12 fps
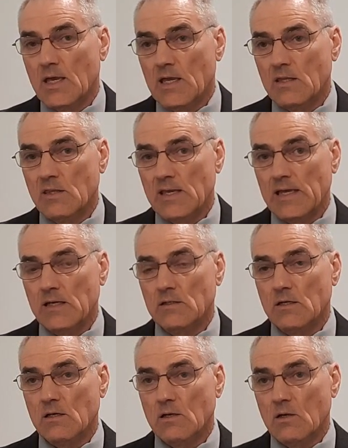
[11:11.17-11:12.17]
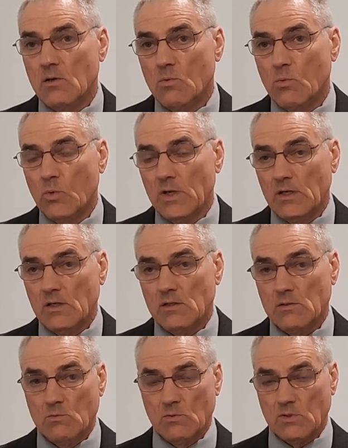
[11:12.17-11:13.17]
And then
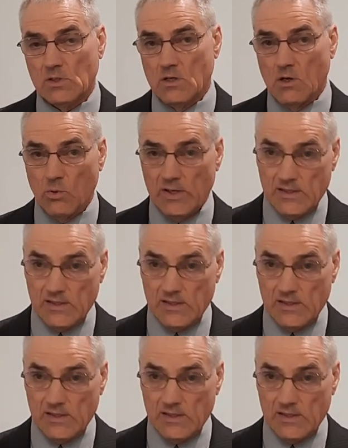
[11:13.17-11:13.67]
we go